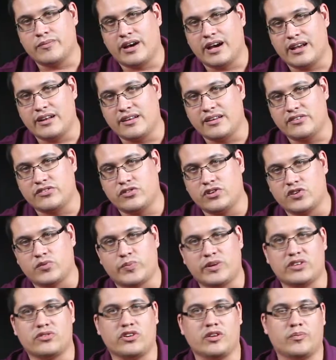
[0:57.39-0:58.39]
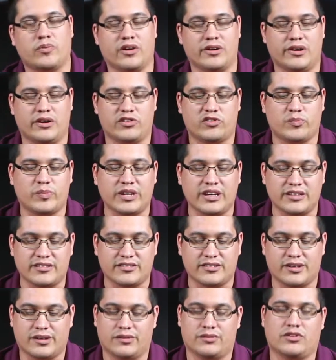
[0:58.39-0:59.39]
mind, is U S B three point oh speed,
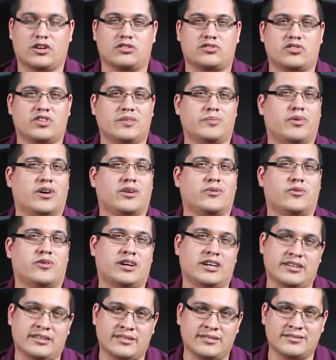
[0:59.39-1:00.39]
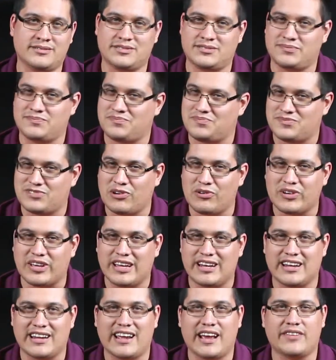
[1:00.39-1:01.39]
so no three point one. Don't get
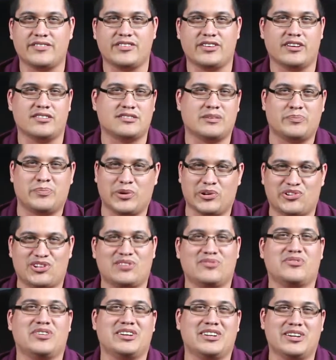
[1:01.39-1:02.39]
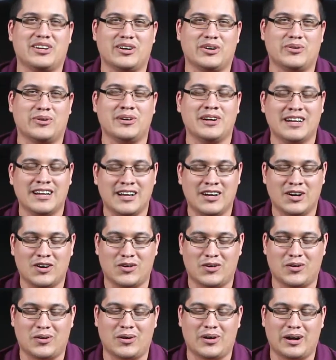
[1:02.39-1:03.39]
any ideas of pushing video
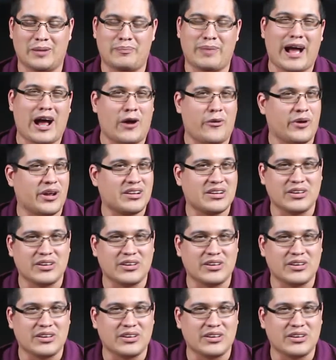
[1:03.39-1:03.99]
or uh, powering